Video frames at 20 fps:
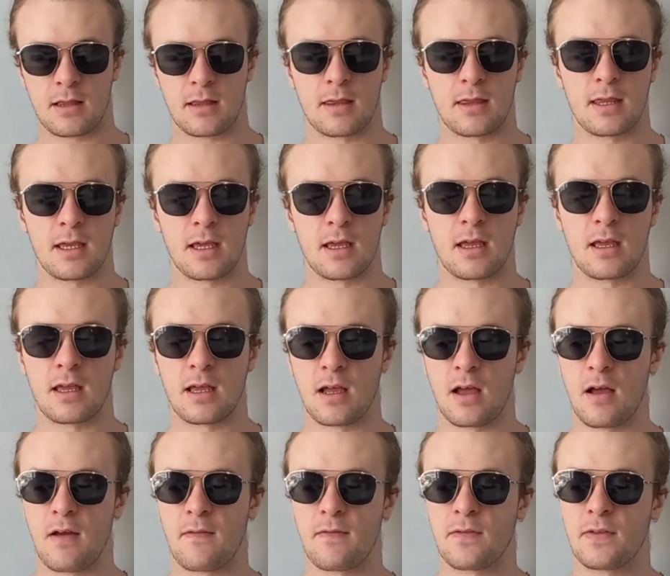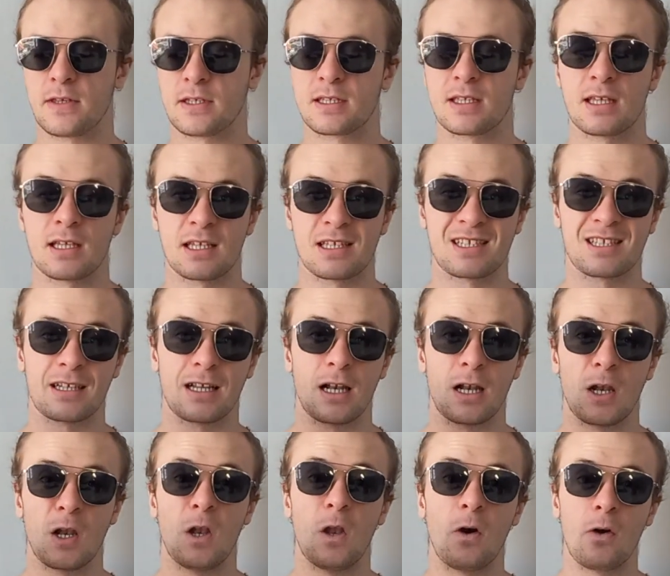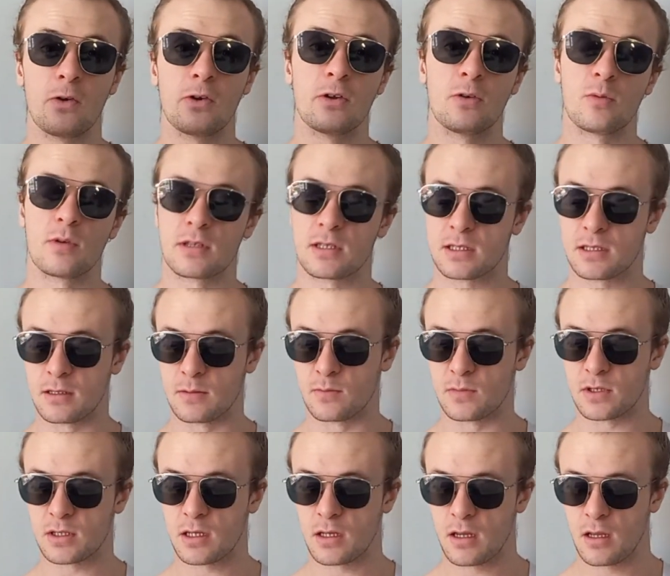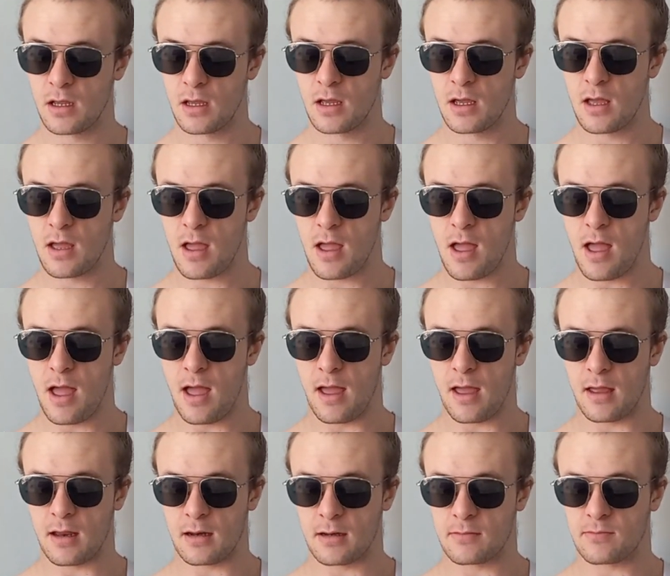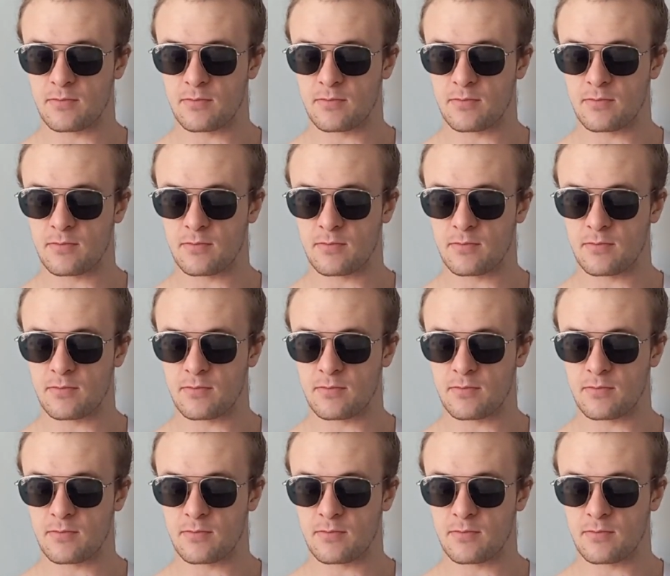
This thing is loaded with stims and